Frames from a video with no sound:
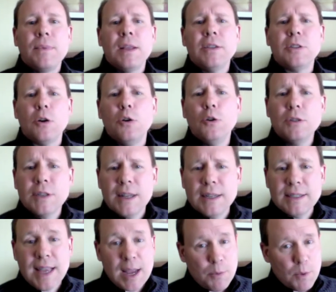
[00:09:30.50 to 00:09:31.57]
So who's going
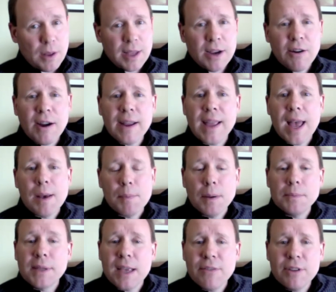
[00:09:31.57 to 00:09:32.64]
to say it? Well, here I am.
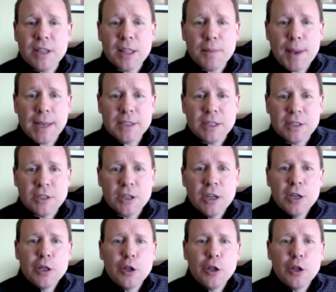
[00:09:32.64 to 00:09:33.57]
I'm giving you the message.